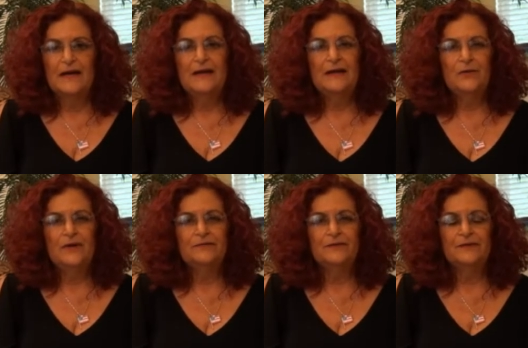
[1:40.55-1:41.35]

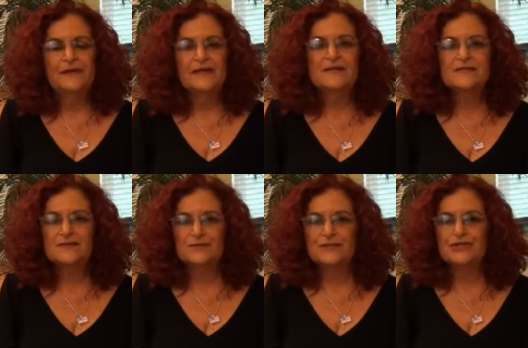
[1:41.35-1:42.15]
However,
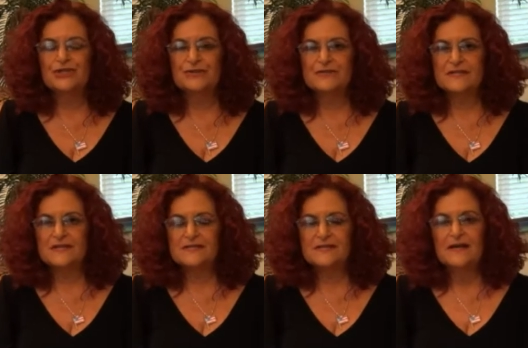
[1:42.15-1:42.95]
history shows
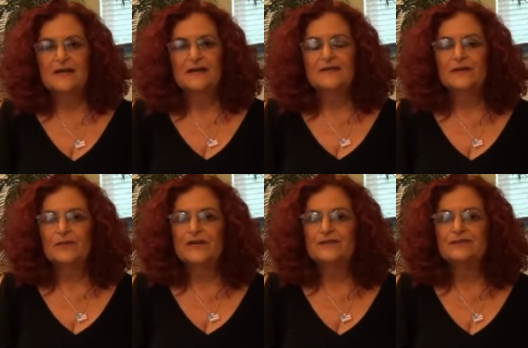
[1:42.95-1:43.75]
us that
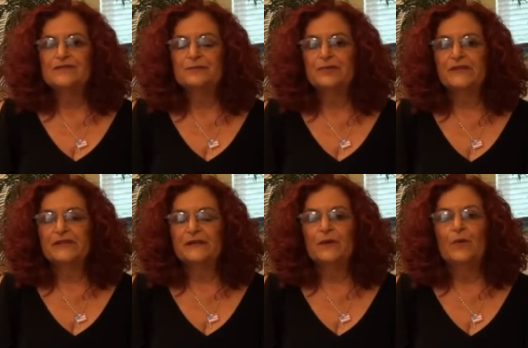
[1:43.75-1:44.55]
when you
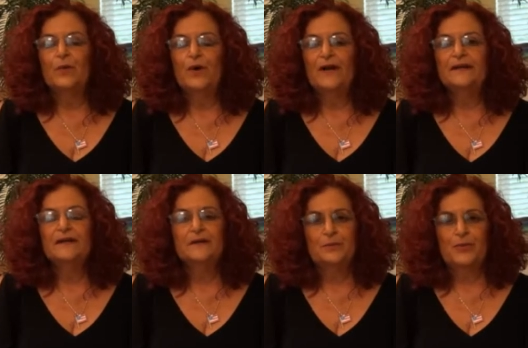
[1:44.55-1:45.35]
deplete one
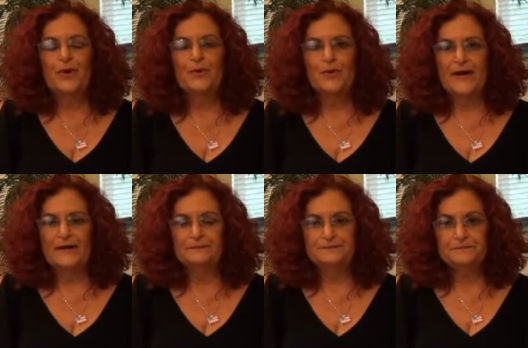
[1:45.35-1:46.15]

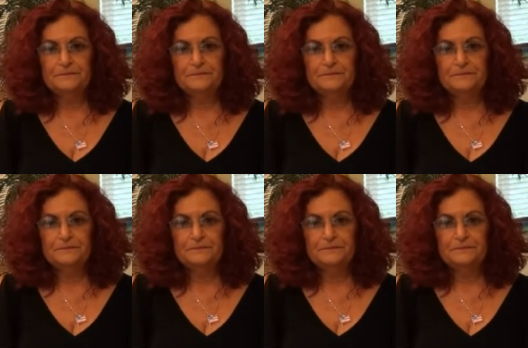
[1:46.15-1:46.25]
program